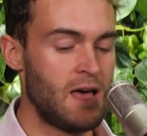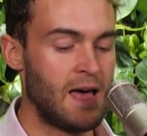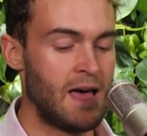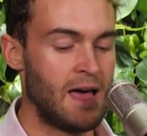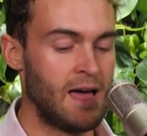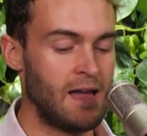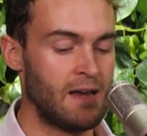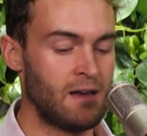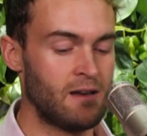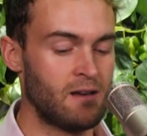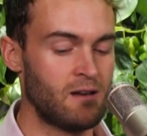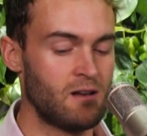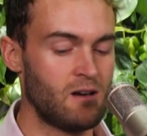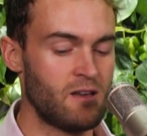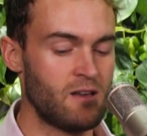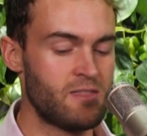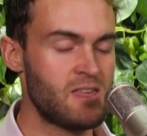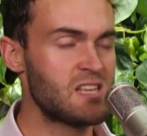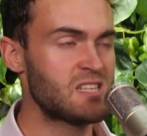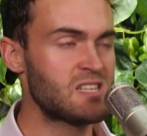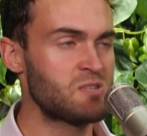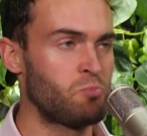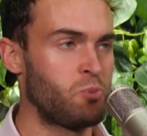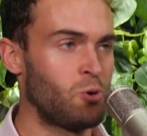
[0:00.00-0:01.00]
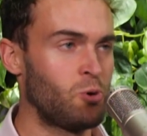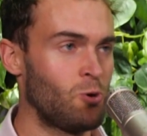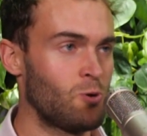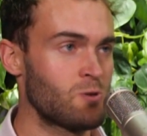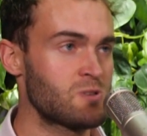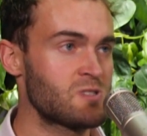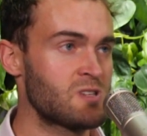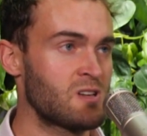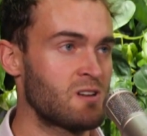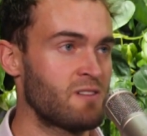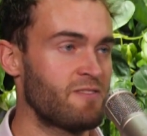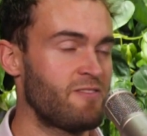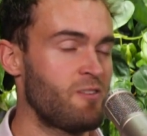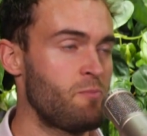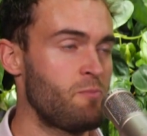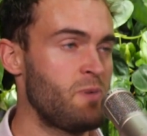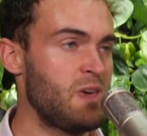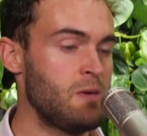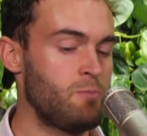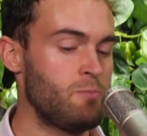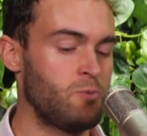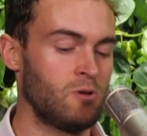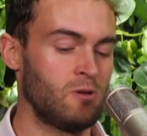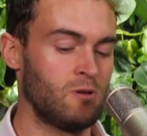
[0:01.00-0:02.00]
And I think it's important for
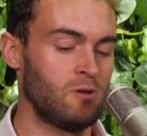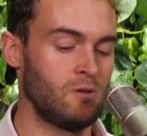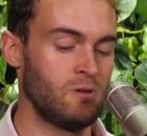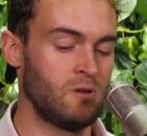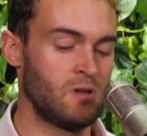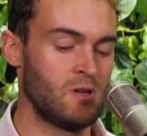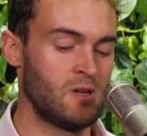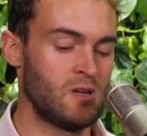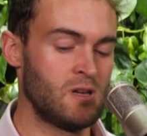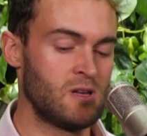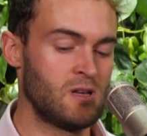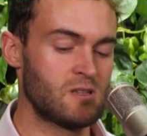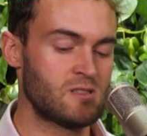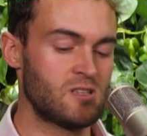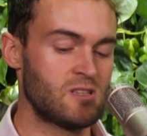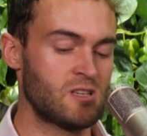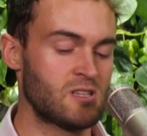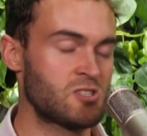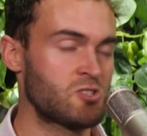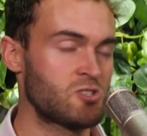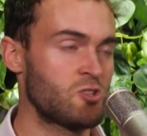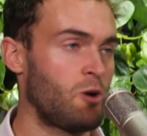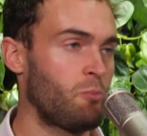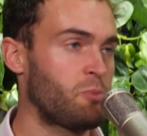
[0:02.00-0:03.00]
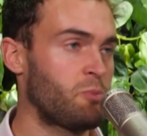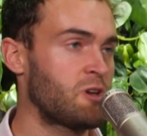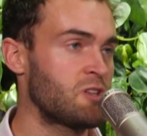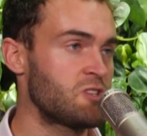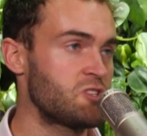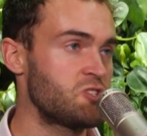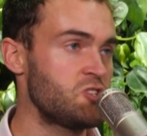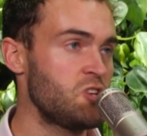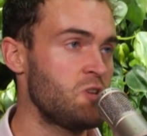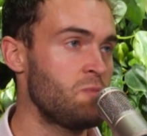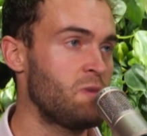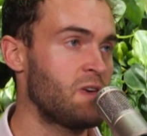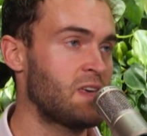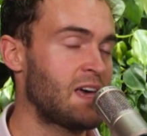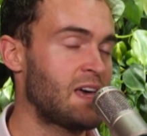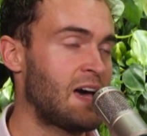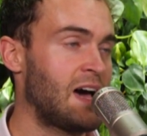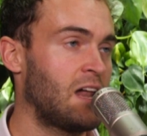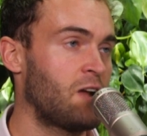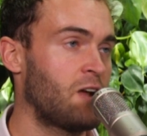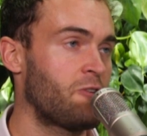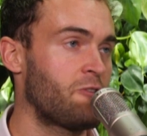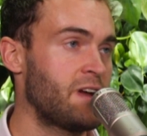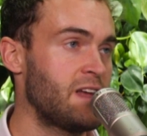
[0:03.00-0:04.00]
people to stop consuming
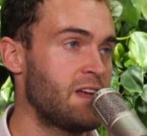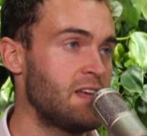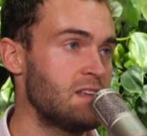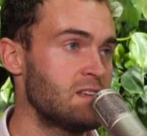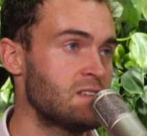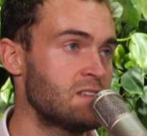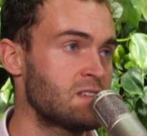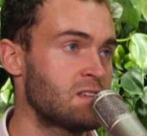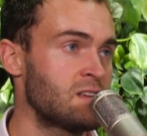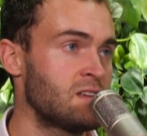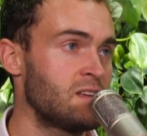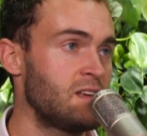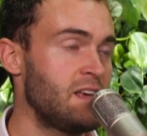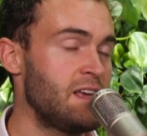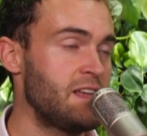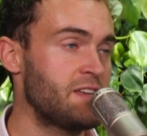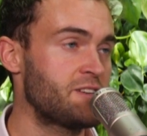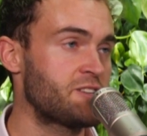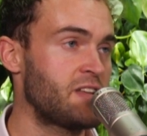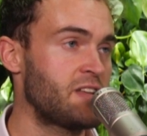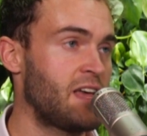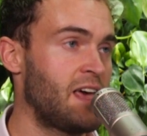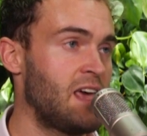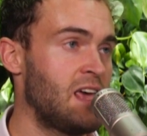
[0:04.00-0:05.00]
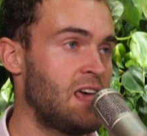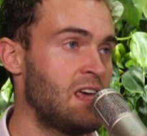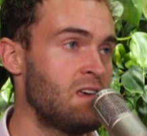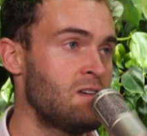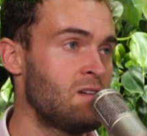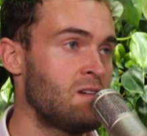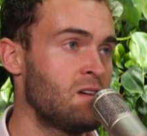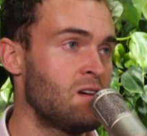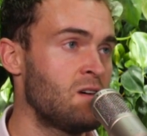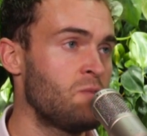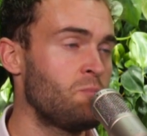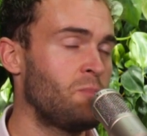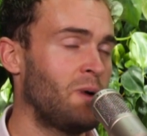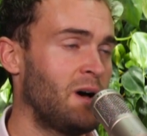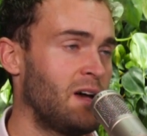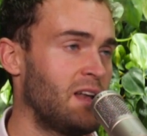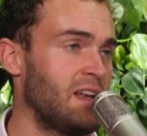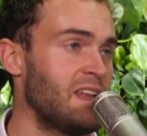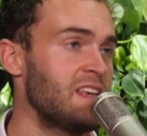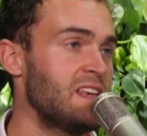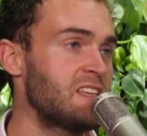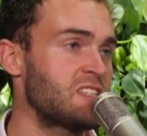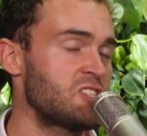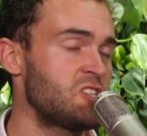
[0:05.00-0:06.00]
calories each day by at
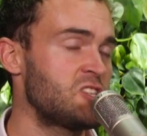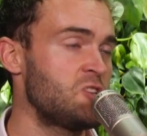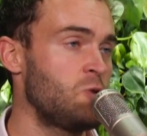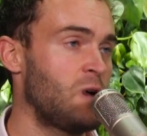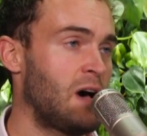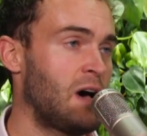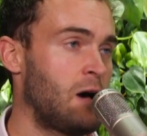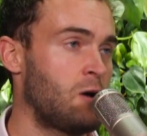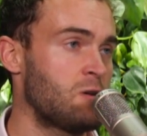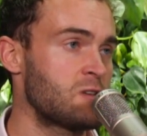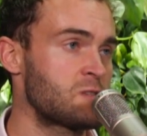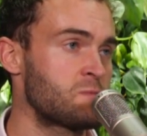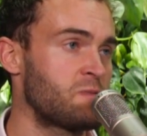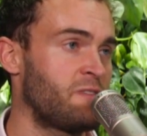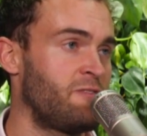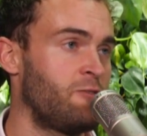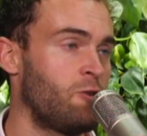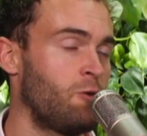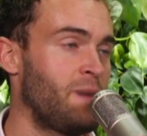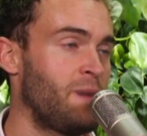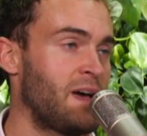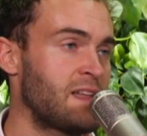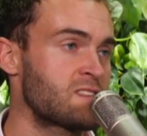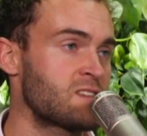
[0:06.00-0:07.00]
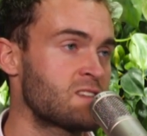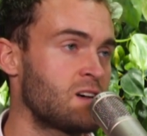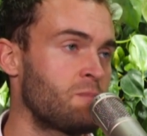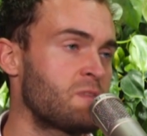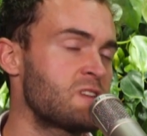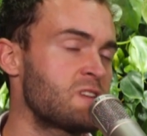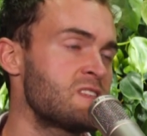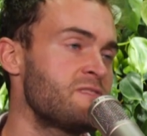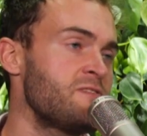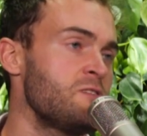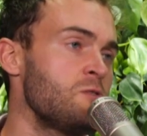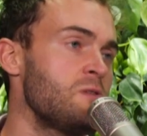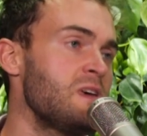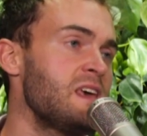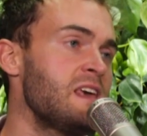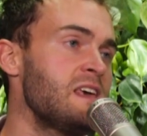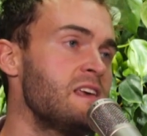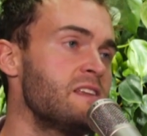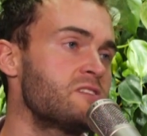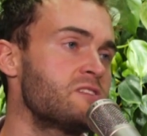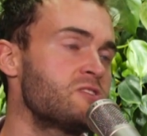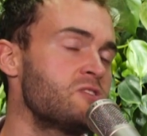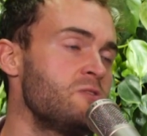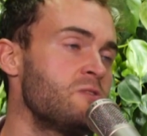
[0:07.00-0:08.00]
least 2 hours before bedtime. Because if you
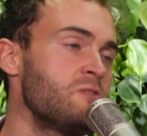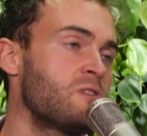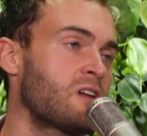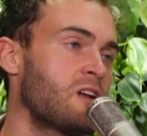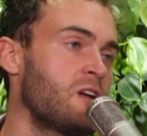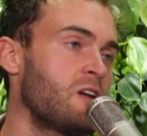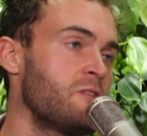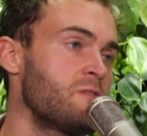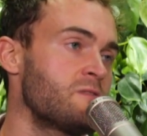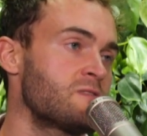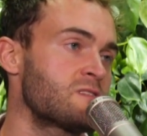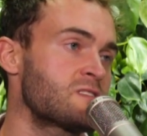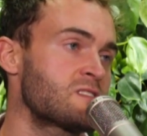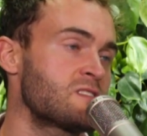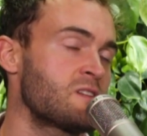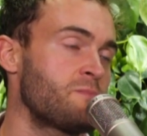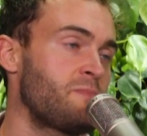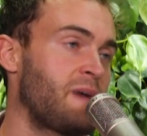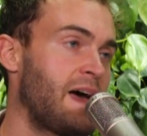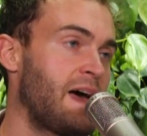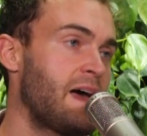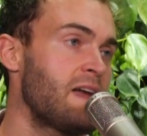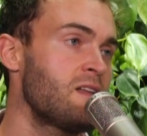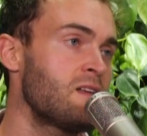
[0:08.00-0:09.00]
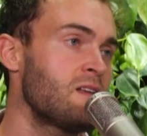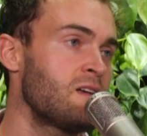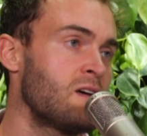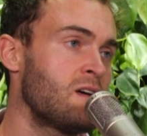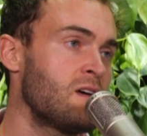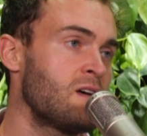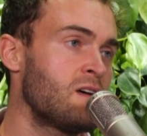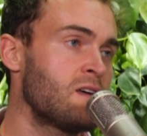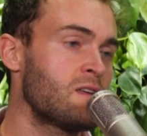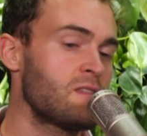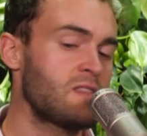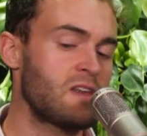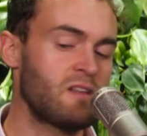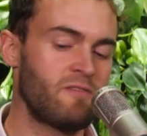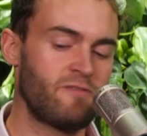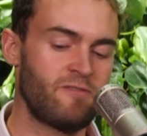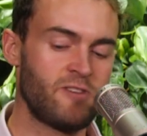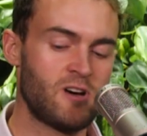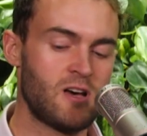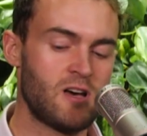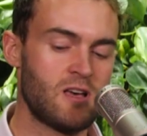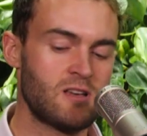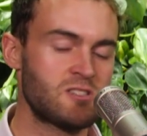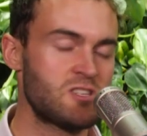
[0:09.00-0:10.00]
eat too close to bed, then
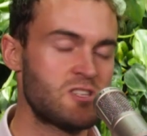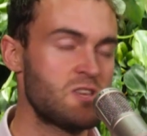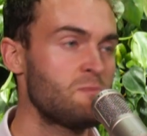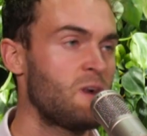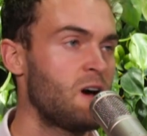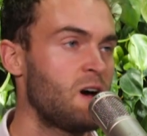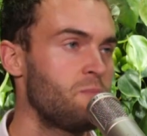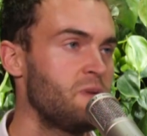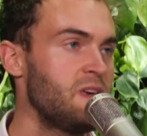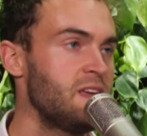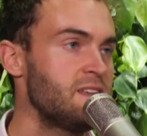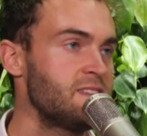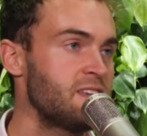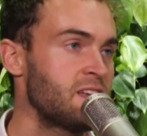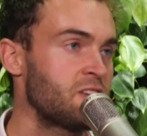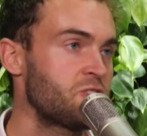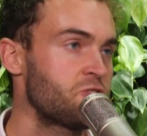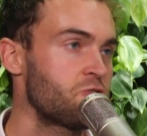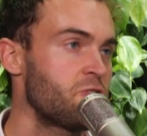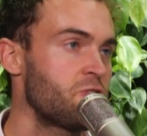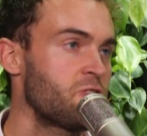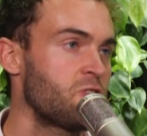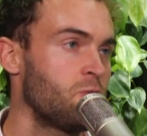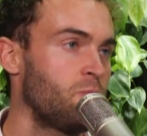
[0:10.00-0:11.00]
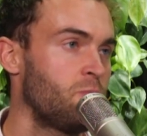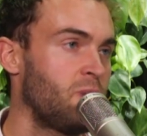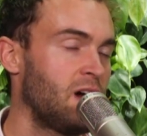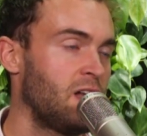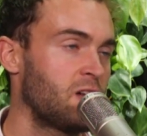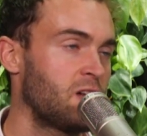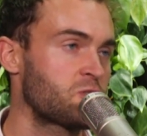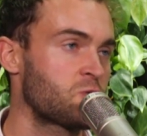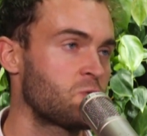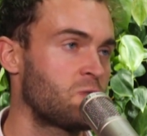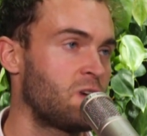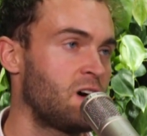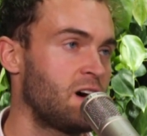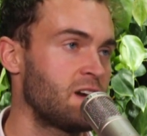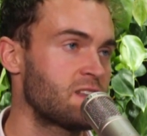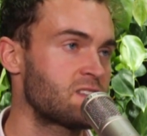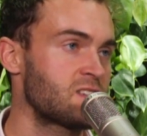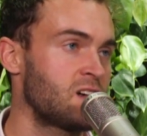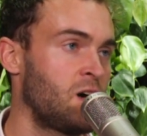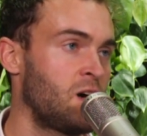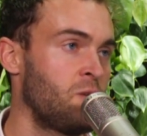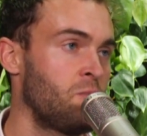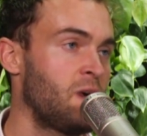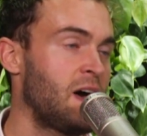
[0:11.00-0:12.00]
first you might be eating during your biological
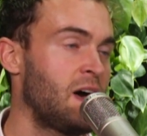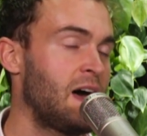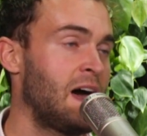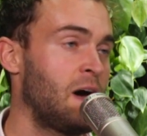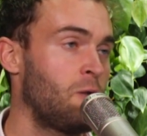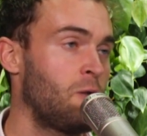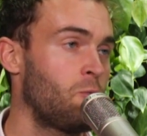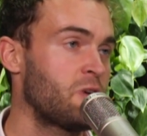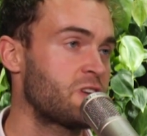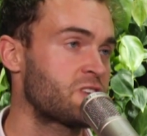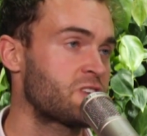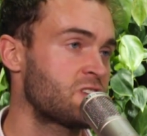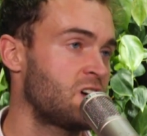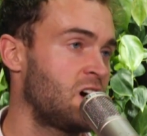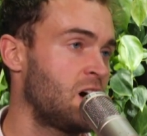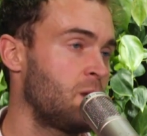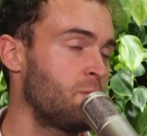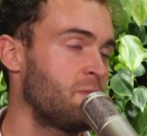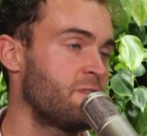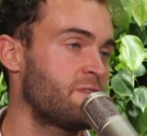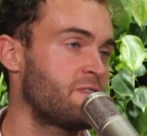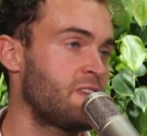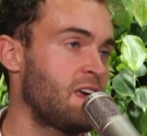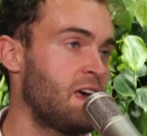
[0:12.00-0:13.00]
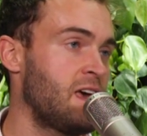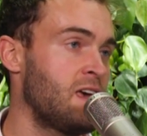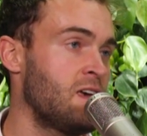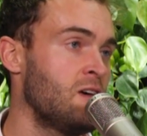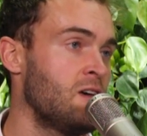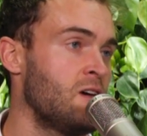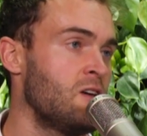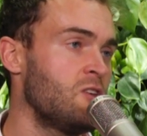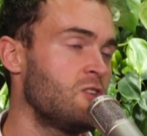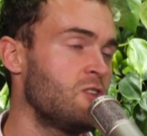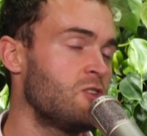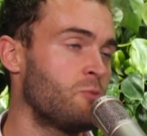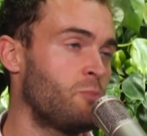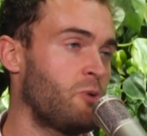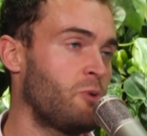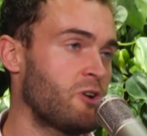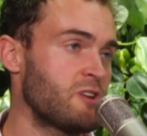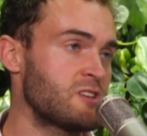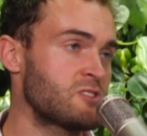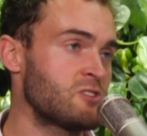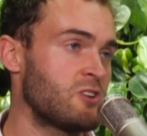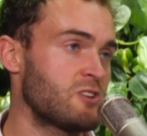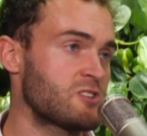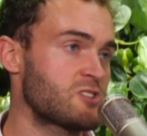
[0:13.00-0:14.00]
nighttime, at which time of day your
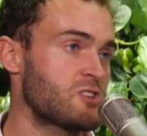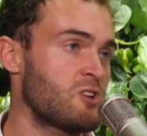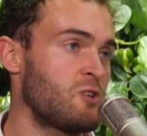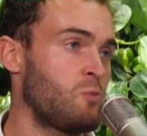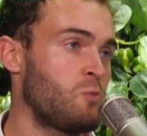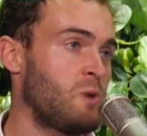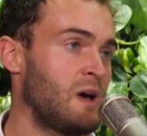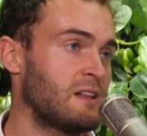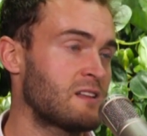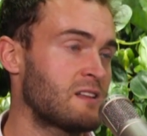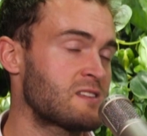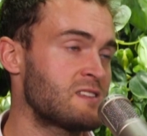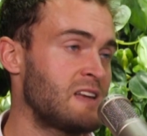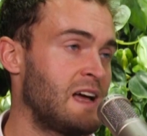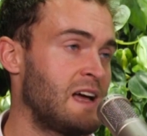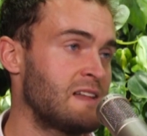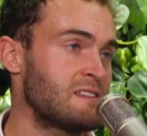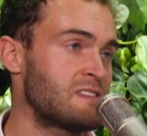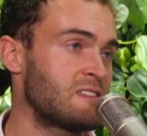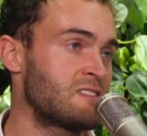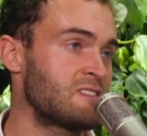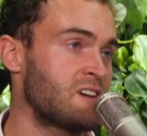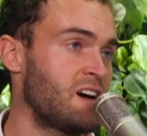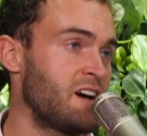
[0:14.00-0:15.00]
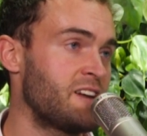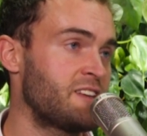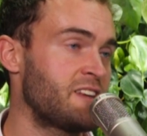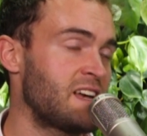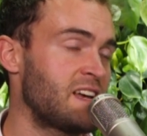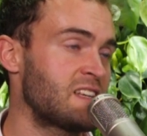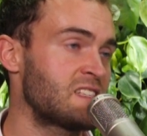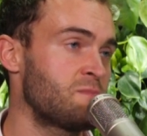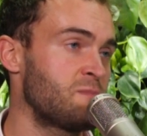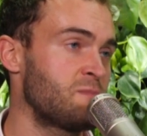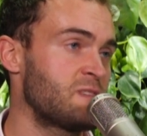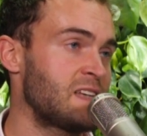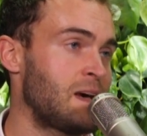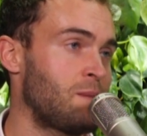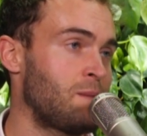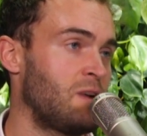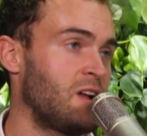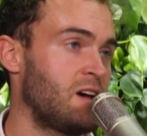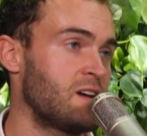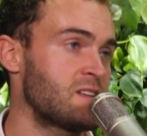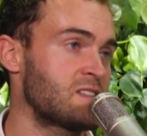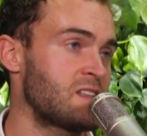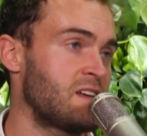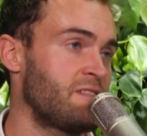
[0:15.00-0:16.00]
body's not so well set to digest and
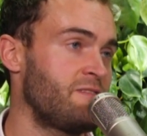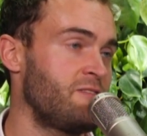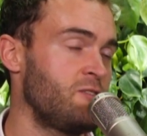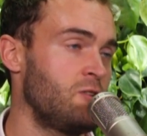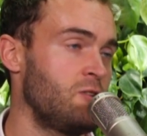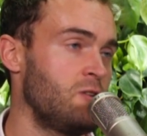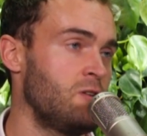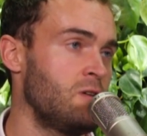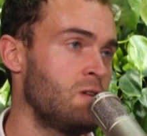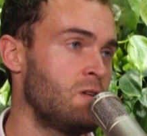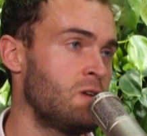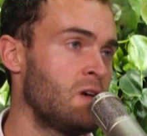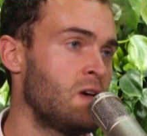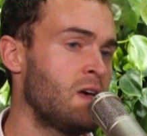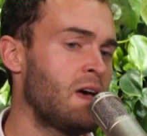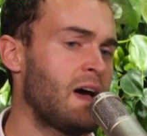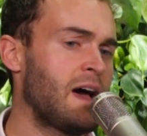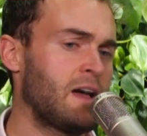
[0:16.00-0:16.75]
metabolize that food.